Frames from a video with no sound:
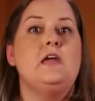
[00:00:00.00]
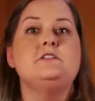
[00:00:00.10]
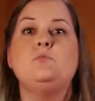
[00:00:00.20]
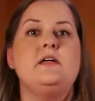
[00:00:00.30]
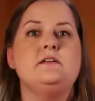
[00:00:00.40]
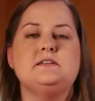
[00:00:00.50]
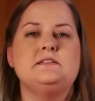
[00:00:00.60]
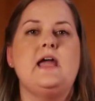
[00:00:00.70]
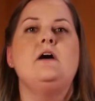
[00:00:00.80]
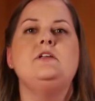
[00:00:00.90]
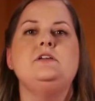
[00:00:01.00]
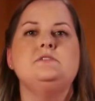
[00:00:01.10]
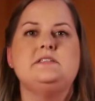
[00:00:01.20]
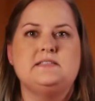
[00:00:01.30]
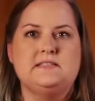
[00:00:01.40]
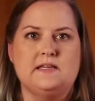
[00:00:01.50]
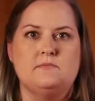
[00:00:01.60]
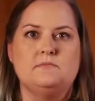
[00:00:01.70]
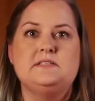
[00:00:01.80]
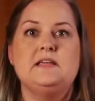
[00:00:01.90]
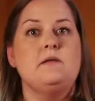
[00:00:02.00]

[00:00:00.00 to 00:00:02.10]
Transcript: as well as how to use SIEMs